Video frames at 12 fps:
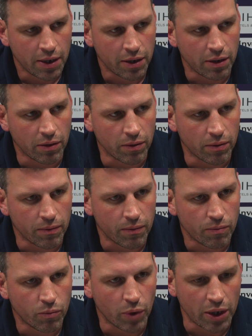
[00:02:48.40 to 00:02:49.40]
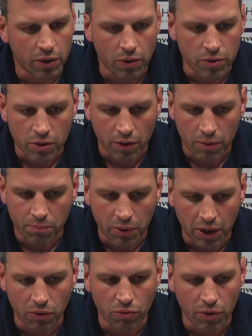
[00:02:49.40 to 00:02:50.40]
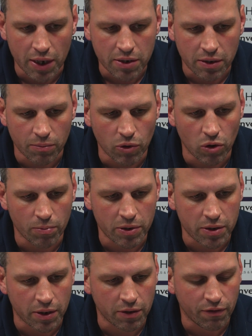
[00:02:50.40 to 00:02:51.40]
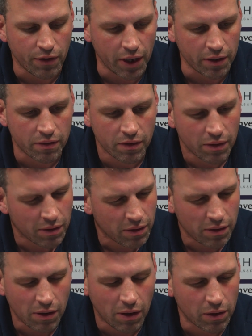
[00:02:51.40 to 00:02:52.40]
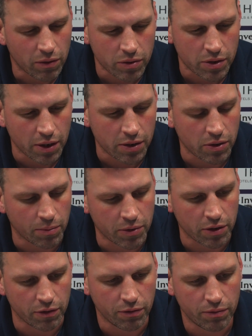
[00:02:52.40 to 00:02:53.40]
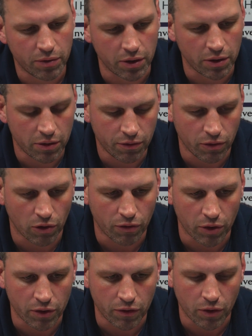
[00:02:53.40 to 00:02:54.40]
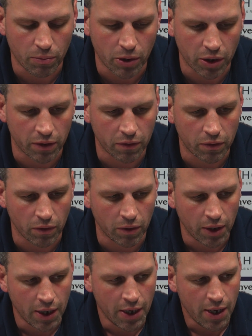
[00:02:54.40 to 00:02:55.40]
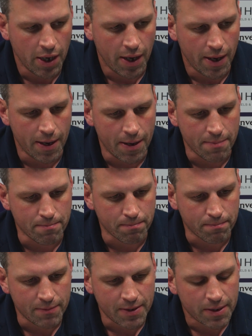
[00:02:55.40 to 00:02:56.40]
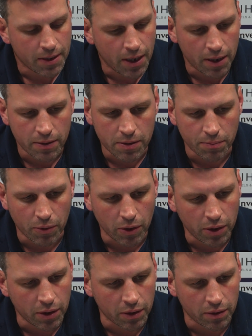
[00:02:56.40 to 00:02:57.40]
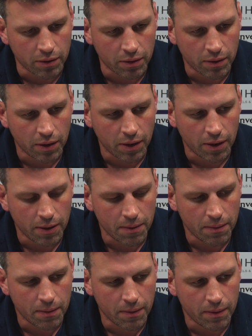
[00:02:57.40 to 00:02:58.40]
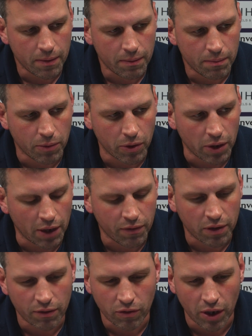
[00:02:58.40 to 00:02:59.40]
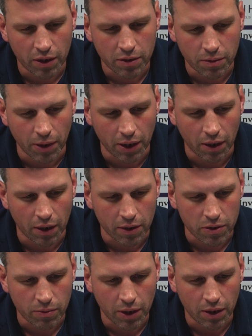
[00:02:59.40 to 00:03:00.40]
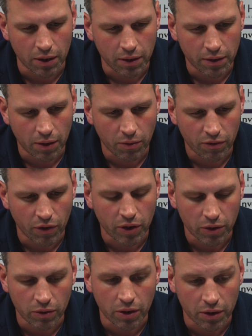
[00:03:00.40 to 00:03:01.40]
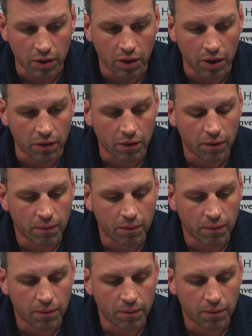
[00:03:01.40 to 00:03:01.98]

you know, win those sort of big wrestle moments in defence. All those things come to the forefront of your mind. So, disappointing, but you have to give credit to Bayonne as well. They were very good on the night.